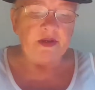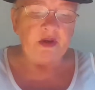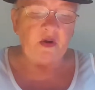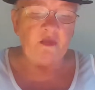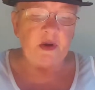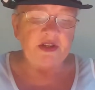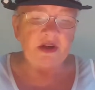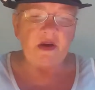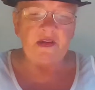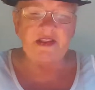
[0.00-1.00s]
So I've picked
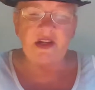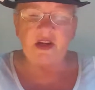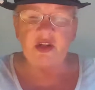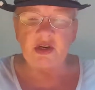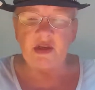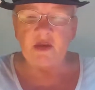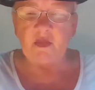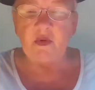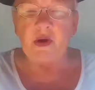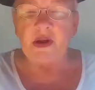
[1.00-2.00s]
another section in the
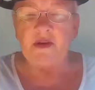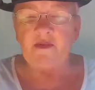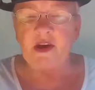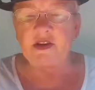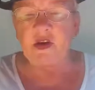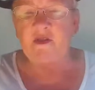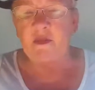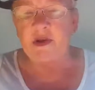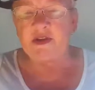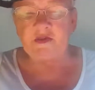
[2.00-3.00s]
book. In fact,
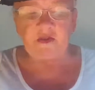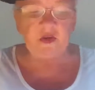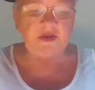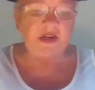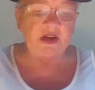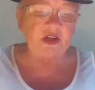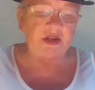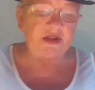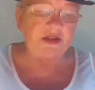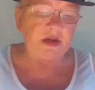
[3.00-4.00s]
I've picked a few
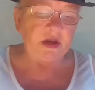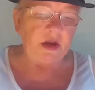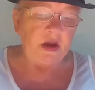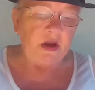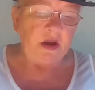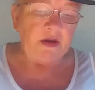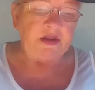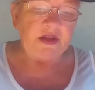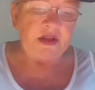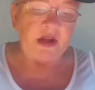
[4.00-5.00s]
sections
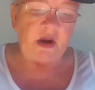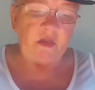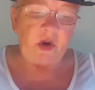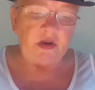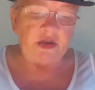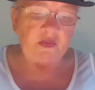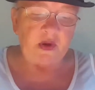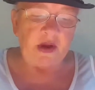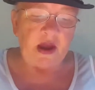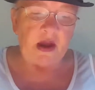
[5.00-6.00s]
that I'm going to
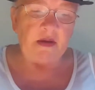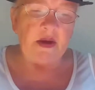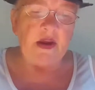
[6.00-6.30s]
read out.